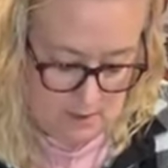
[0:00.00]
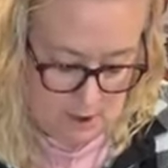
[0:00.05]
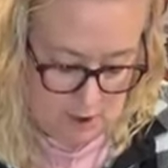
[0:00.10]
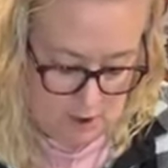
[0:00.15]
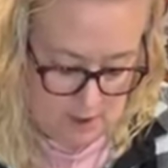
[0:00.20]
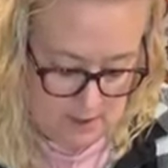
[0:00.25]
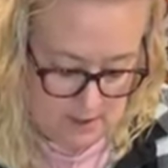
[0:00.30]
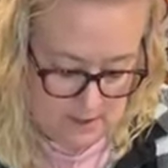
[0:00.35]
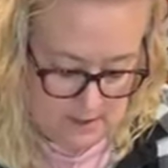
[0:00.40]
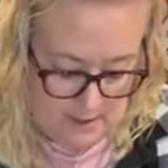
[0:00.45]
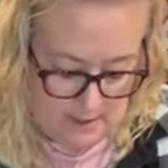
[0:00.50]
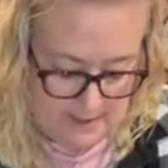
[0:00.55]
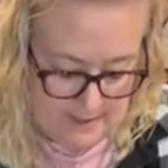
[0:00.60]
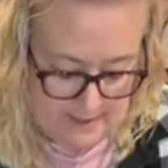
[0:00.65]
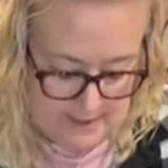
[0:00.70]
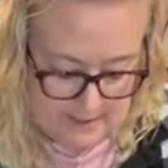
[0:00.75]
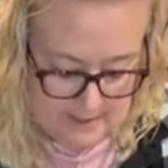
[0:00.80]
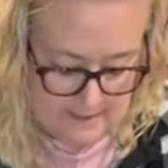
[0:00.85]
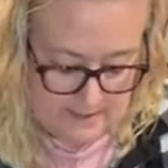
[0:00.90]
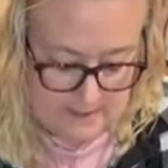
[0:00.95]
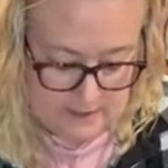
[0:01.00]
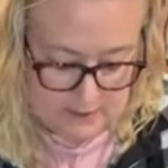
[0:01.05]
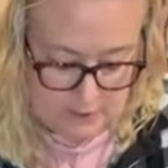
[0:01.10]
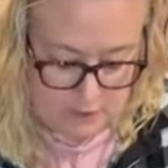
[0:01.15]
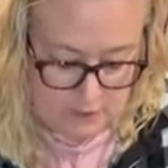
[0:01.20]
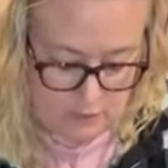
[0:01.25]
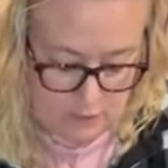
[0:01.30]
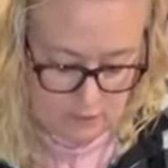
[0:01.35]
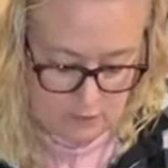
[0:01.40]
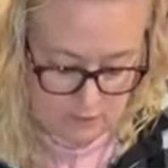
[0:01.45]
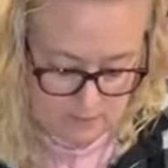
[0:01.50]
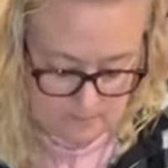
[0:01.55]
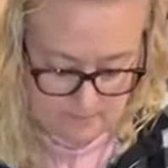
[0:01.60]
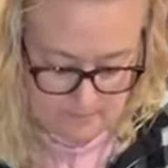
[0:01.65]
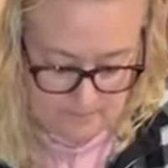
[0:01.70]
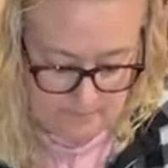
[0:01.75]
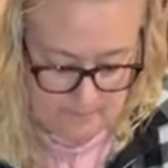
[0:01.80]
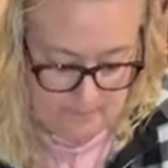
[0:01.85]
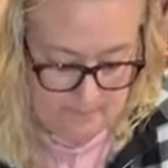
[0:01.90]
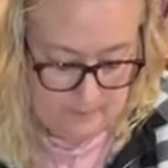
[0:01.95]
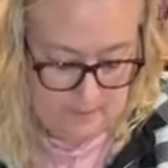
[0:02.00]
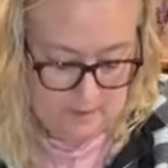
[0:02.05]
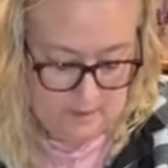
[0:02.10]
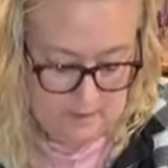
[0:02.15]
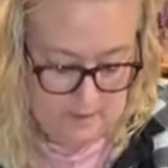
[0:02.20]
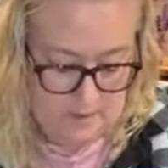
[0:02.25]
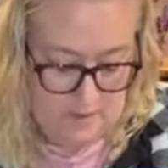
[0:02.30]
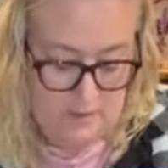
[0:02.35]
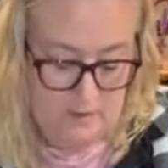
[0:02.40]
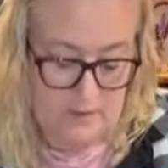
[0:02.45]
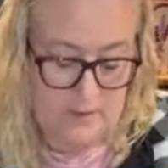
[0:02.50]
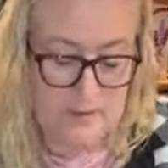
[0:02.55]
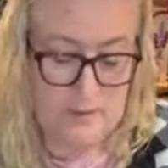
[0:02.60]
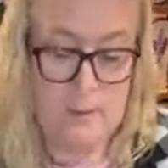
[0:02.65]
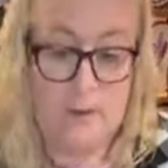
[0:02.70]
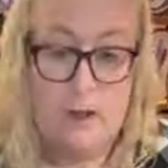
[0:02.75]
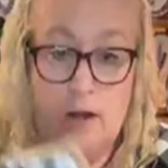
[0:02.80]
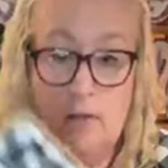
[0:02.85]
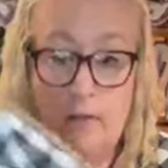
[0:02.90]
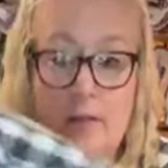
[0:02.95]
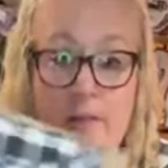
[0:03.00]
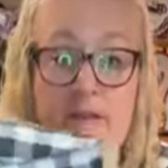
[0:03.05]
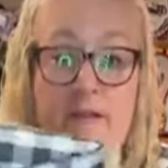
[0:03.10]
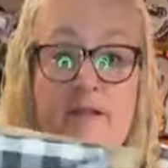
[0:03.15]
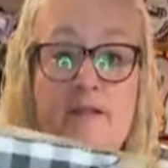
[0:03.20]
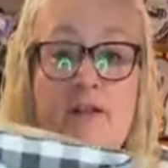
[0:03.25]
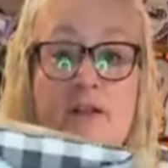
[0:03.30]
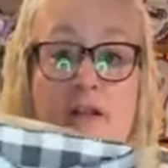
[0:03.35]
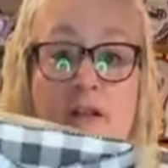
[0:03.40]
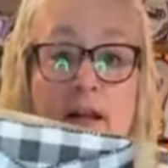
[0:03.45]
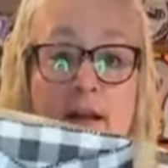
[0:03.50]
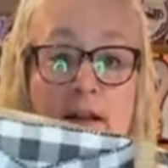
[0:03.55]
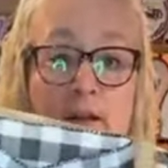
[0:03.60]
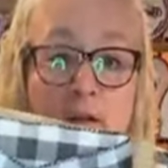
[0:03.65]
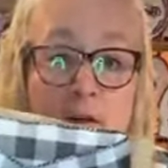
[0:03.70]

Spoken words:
look like so. So that's what our ribbons look